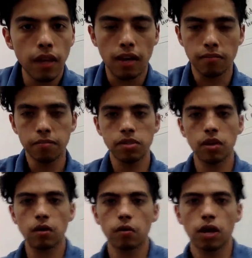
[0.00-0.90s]
Yeah,
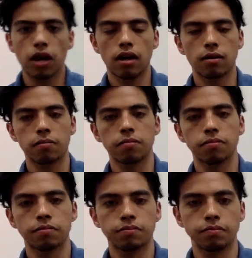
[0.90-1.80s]
so I
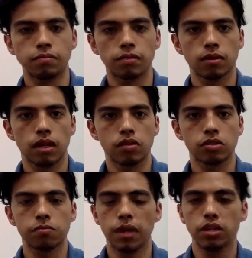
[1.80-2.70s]

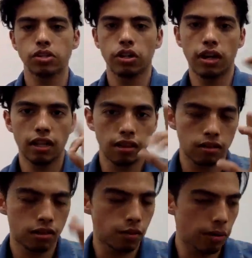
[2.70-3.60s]
was just making sure I
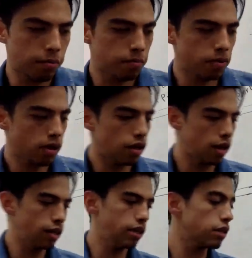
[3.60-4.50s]
had the right
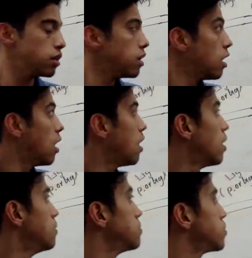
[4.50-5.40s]
idea.
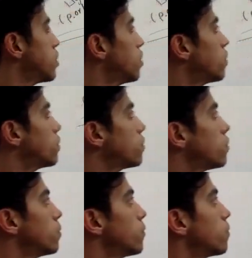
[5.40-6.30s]
So
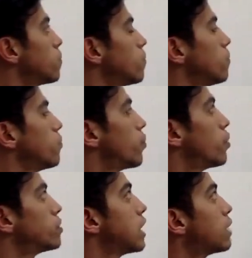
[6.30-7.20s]

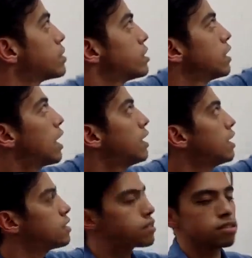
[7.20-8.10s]
for tyrosine
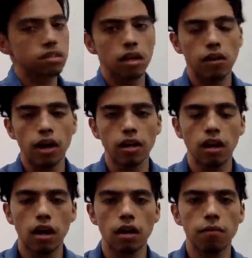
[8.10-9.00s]
kinase, all
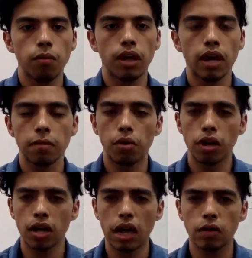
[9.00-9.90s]
right, we kind of
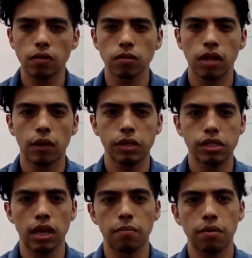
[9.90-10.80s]
pointed out, like
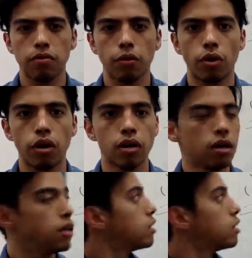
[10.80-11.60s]
we said before,